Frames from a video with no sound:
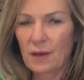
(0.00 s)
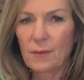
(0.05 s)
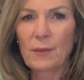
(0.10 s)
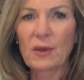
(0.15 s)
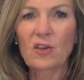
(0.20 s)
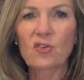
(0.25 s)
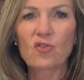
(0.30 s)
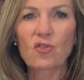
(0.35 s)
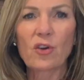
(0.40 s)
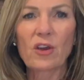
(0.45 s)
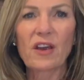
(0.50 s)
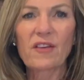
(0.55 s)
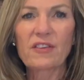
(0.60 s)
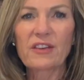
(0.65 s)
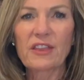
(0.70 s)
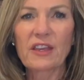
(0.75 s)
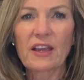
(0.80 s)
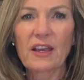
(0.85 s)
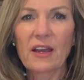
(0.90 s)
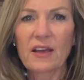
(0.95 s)
Make sure
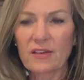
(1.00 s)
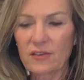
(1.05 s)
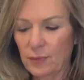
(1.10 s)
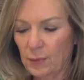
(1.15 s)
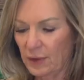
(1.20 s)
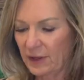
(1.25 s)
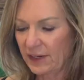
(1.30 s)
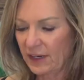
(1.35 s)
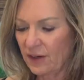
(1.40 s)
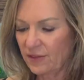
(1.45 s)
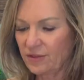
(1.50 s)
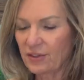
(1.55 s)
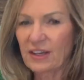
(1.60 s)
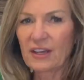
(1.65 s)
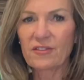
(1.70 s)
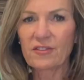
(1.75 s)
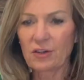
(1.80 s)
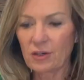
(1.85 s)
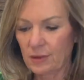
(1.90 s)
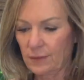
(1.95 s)
everything has plenty of flavor,